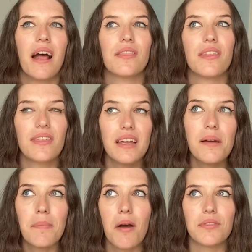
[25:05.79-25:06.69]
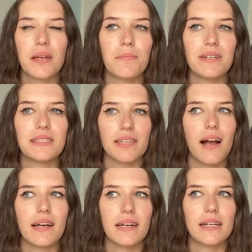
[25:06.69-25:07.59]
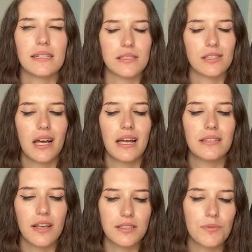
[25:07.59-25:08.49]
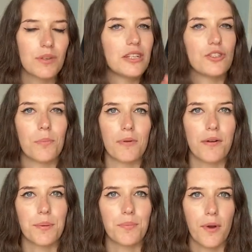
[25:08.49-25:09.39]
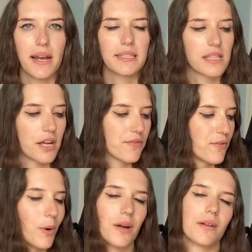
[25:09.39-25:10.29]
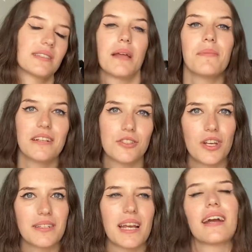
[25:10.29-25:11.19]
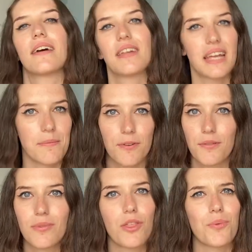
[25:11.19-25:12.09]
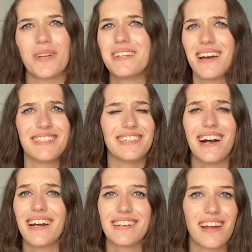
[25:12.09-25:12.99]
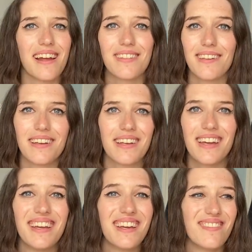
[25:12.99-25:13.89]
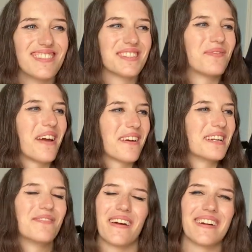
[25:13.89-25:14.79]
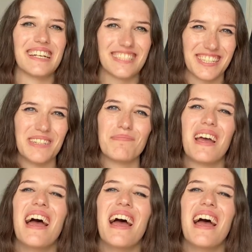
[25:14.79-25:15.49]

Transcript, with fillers: The thing about The Complete Saga is it doesn't really jump around in price. Like for Dead Man's Chest, I got that game for $3.99, I think. It was very, very cheap.